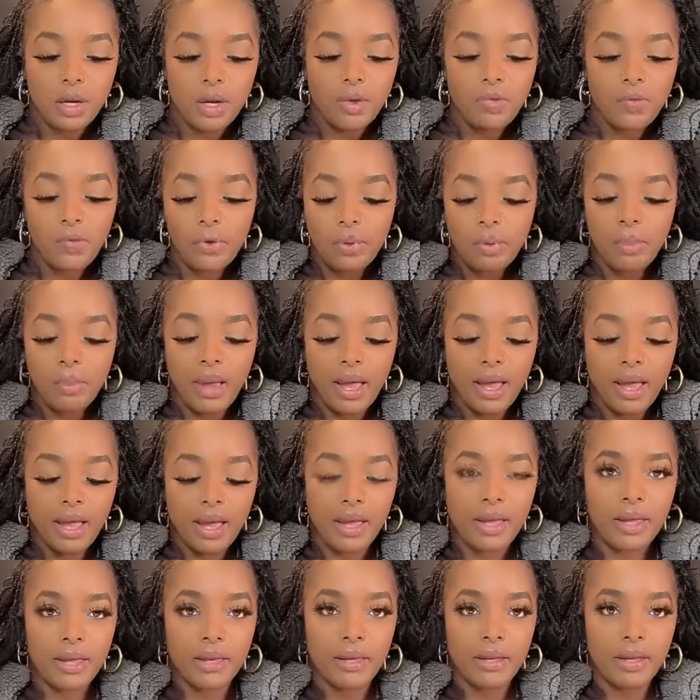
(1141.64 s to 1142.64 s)
for
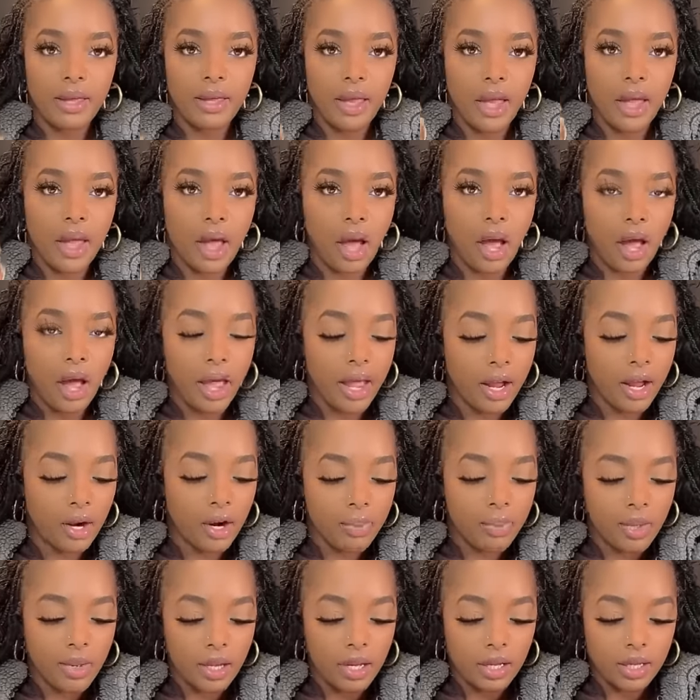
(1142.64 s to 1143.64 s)
my
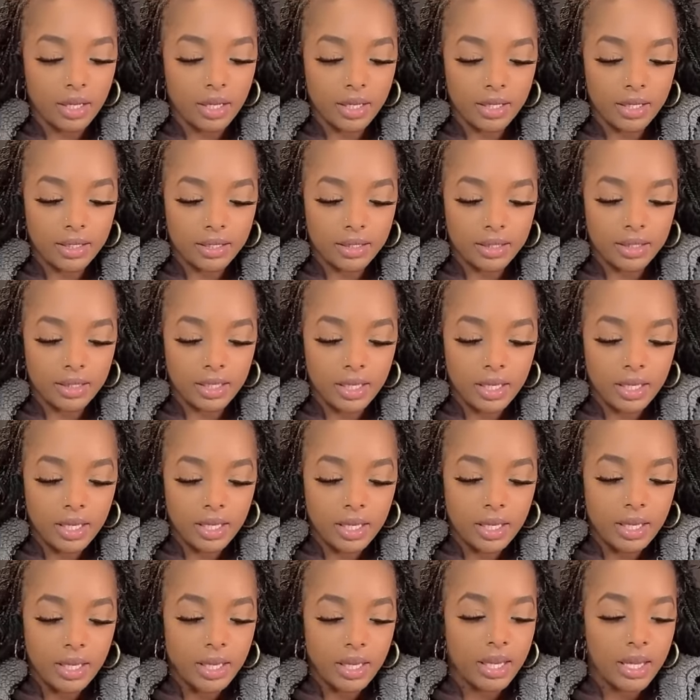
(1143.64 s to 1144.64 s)
AirPods.
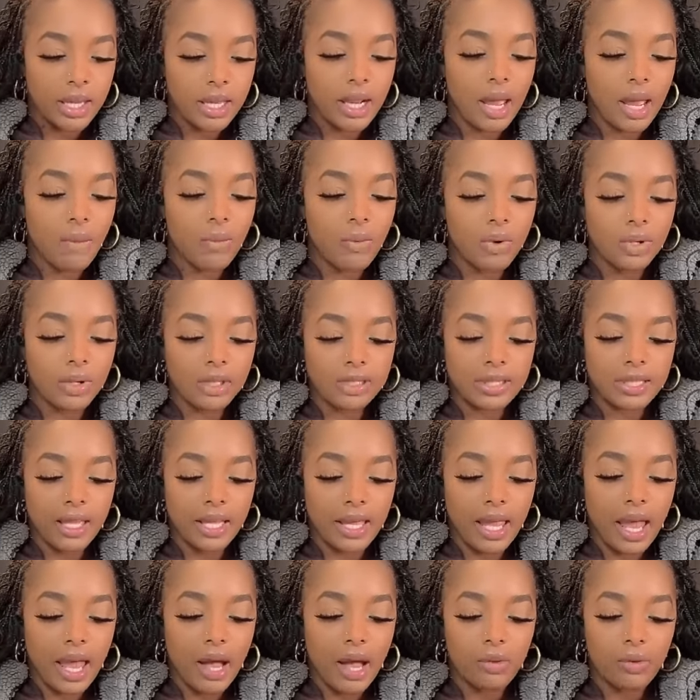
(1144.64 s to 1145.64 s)
And I want to
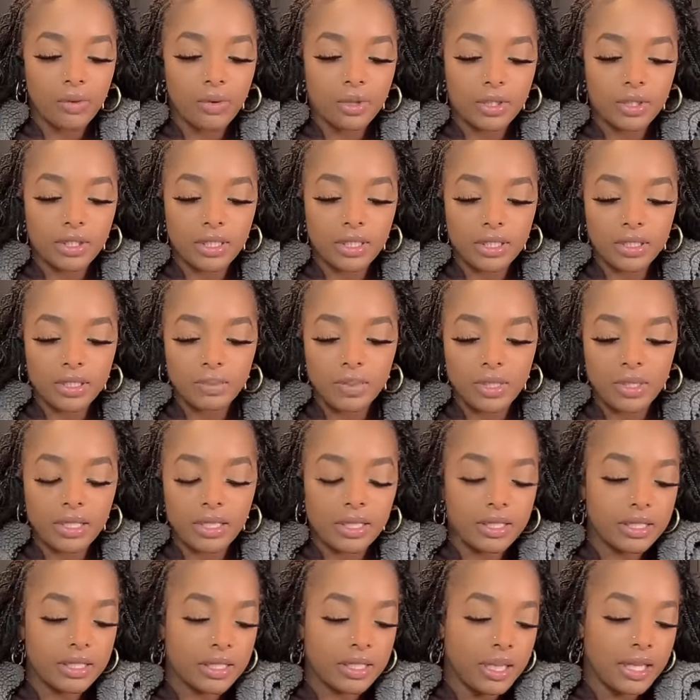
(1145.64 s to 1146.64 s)
say I ordered this
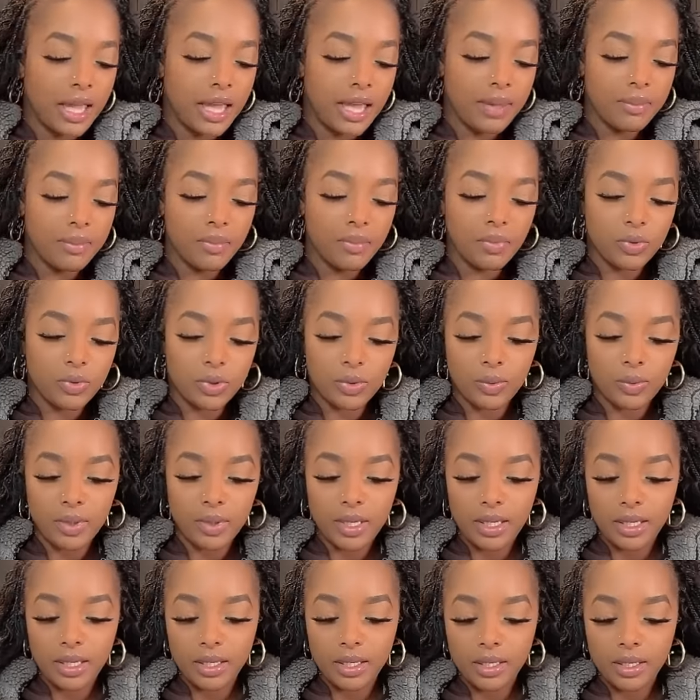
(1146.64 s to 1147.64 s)
because it comes
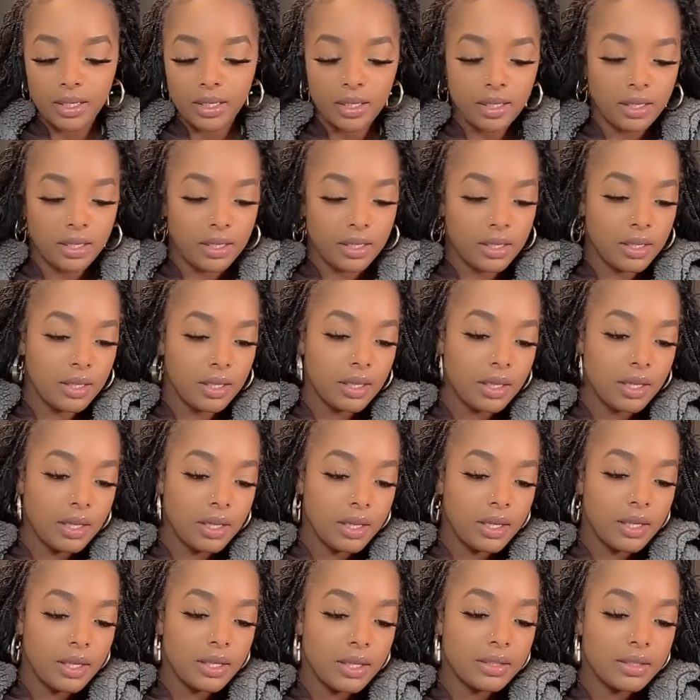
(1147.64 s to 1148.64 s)
with
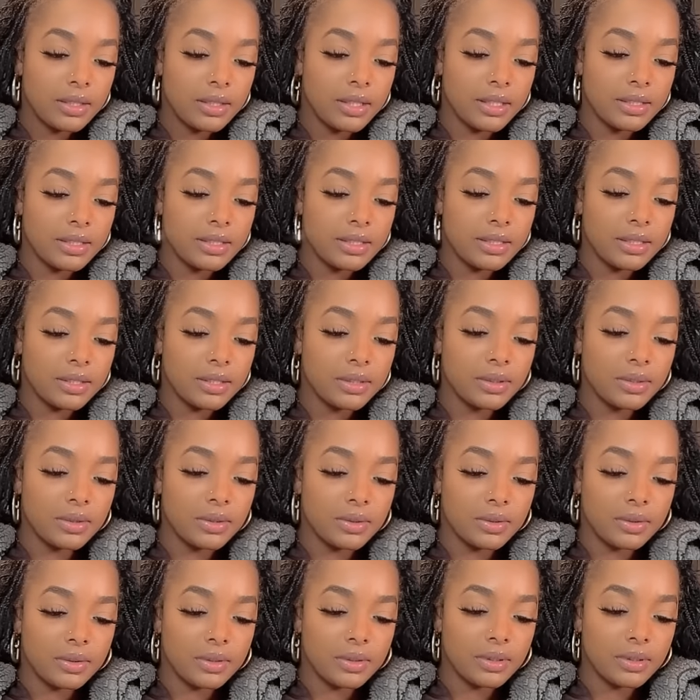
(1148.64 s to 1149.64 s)
this
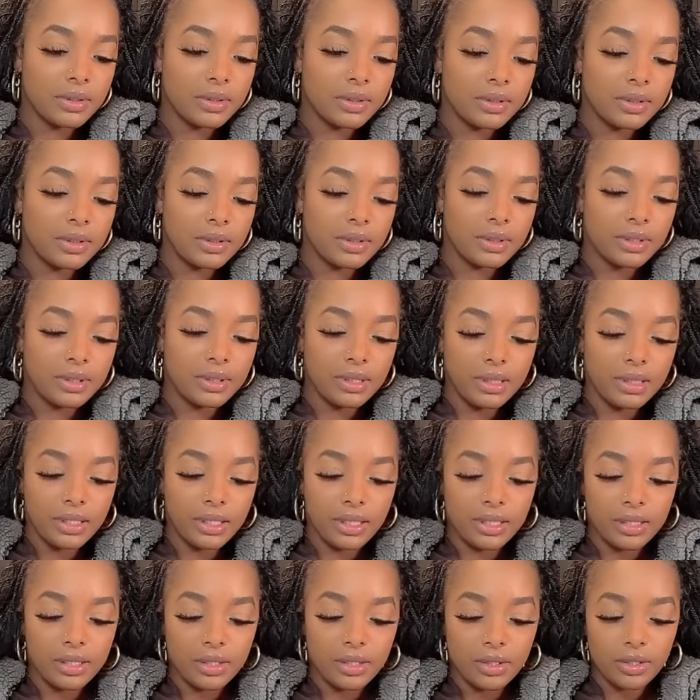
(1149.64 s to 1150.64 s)
little
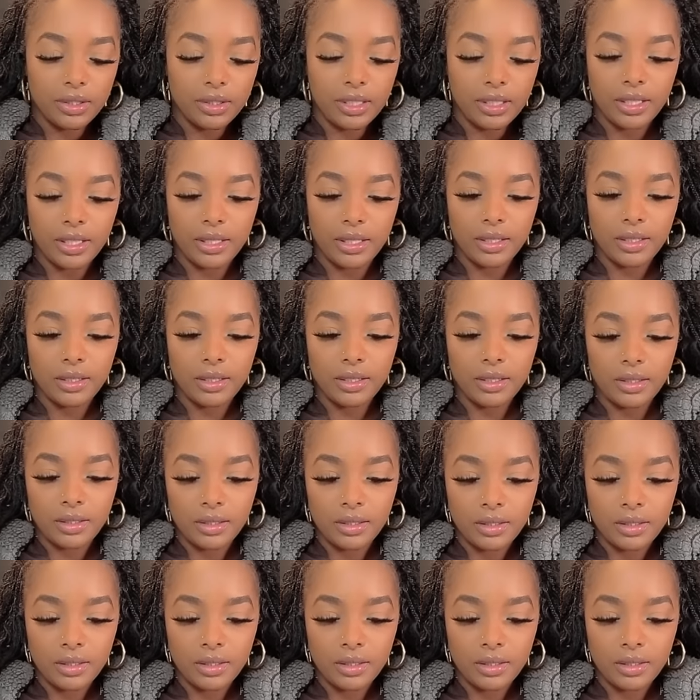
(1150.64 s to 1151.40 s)
cleaner thing.